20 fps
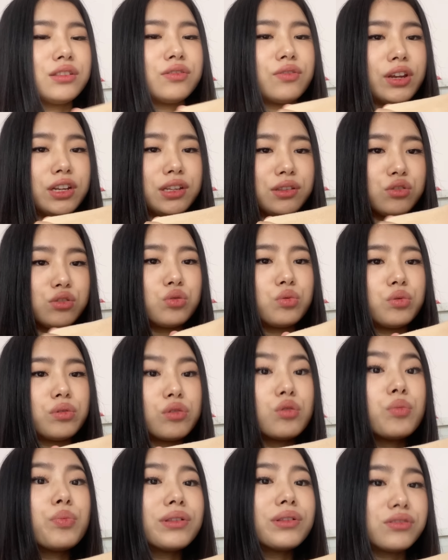very
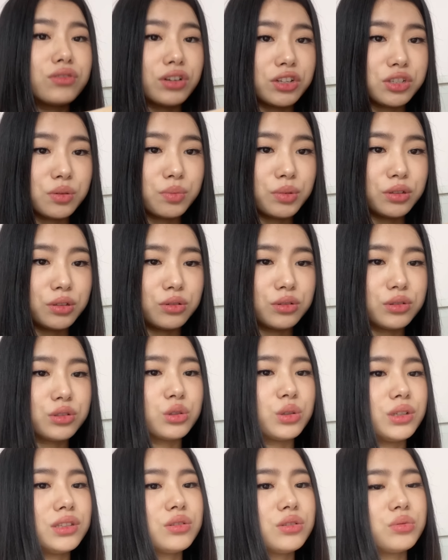super stretchable also.
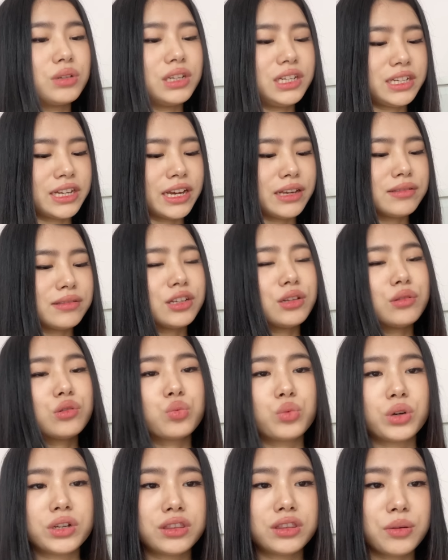It's really nice and it's
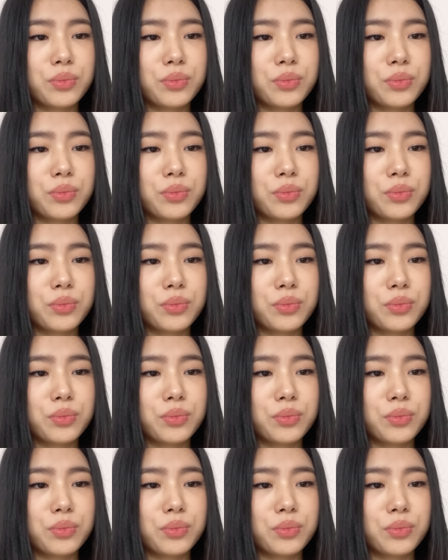worth the